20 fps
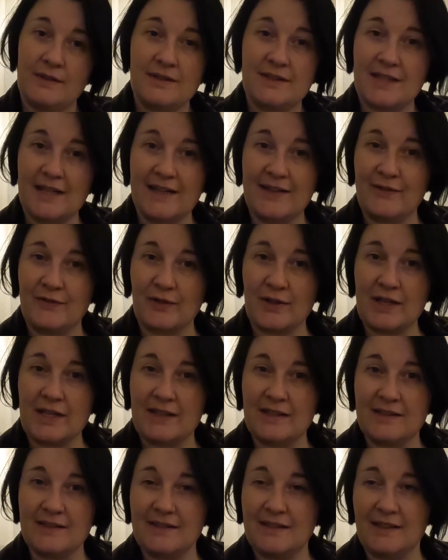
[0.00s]

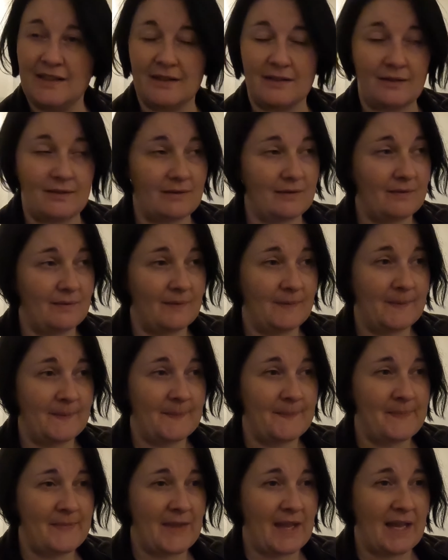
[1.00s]
Delivery, you know,
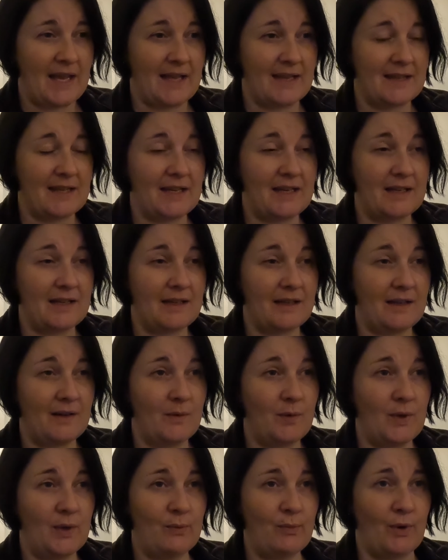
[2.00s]
I think
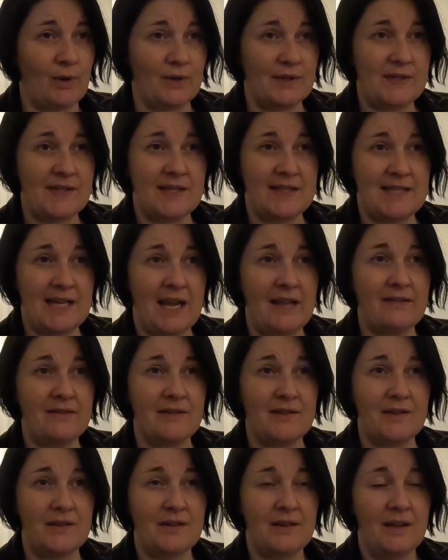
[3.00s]
we're, what is the
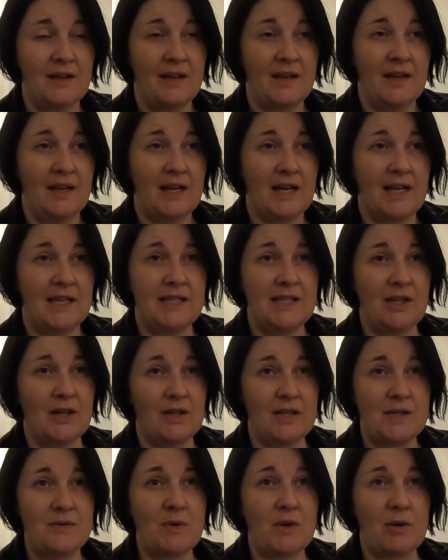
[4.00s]
10th, and the
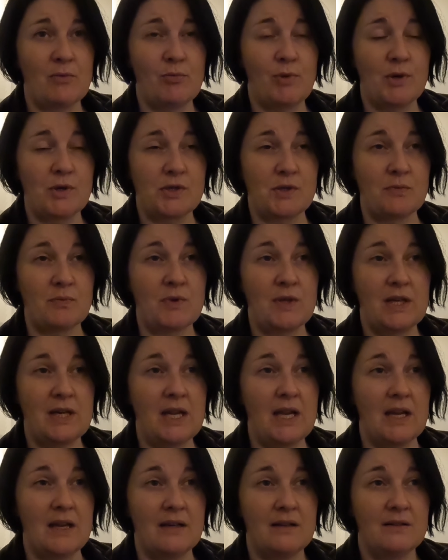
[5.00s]
earliest we can book something
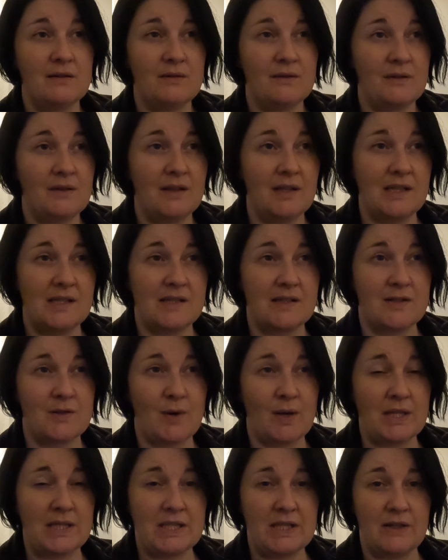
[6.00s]
in is the
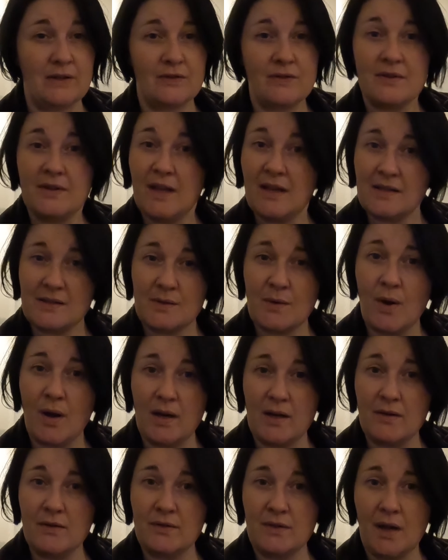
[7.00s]
20th, and that's
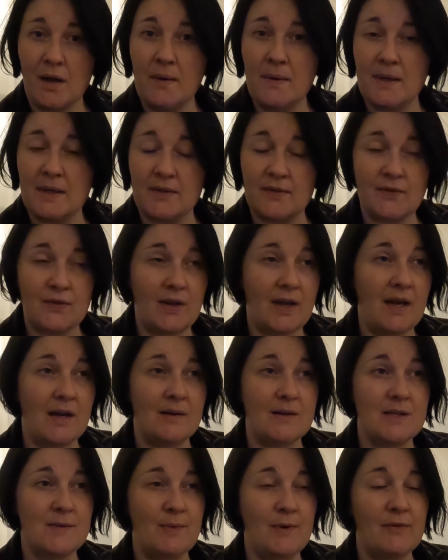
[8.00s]
quite good going for how
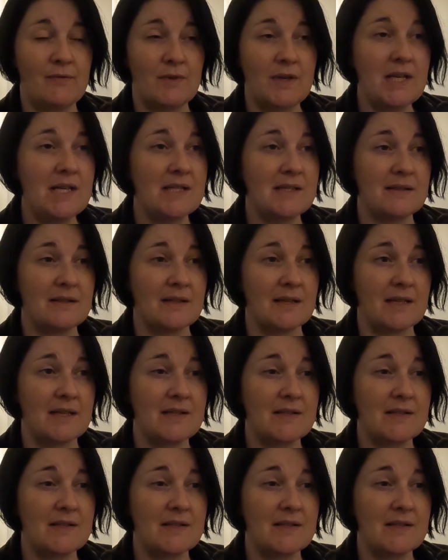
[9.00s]
it's been recently.